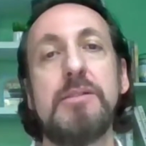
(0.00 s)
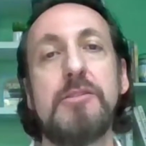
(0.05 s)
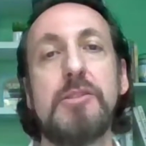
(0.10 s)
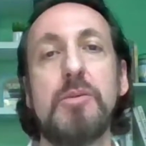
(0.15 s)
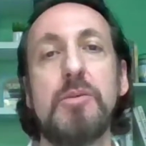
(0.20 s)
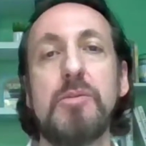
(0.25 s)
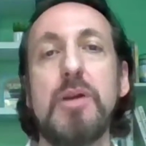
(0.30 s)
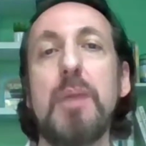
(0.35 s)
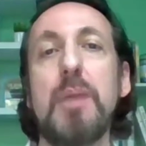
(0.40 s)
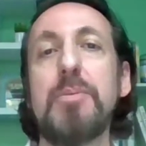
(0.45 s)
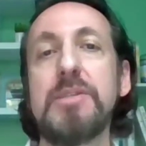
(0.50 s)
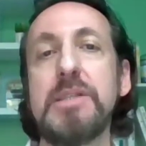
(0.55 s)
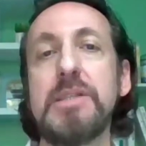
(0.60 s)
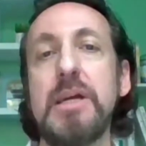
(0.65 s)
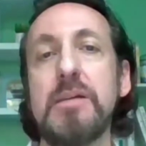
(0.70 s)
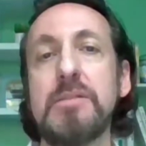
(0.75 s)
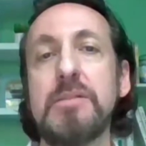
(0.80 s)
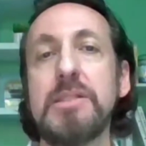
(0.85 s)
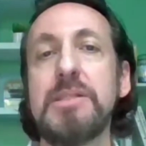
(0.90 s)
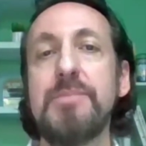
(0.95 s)
So, couples
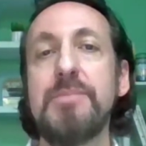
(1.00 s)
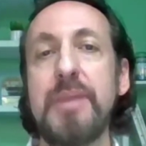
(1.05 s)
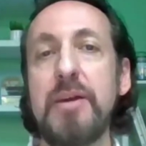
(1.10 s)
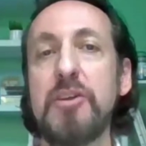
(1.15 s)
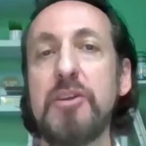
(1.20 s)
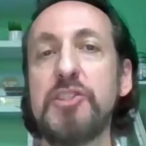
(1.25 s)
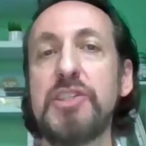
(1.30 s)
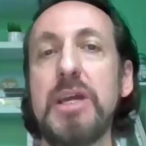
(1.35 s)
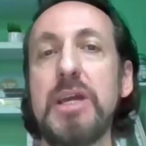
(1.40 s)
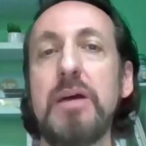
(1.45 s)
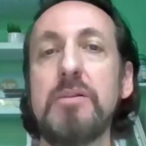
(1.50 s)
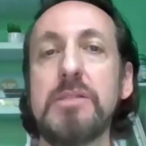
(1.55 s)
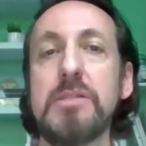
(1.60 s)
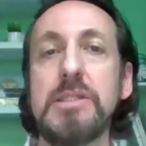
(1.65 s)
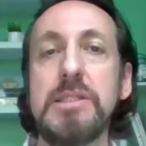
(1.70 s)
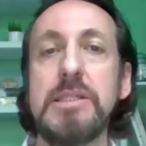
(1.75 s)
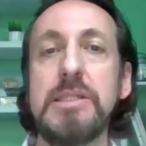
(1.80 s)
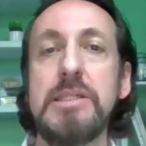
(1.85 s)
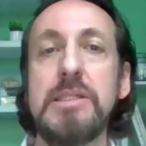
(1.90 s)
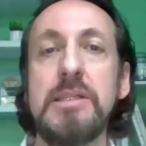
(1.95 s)
counseling, marriage
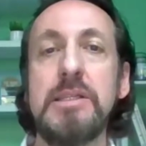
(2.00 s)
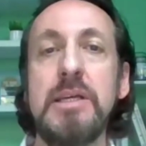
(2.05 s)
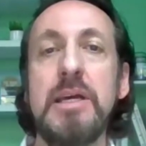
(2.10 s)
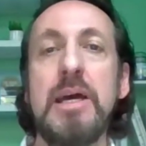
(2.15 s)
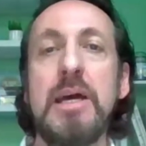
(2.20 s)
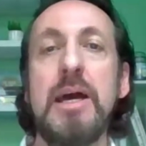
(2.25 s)
counseling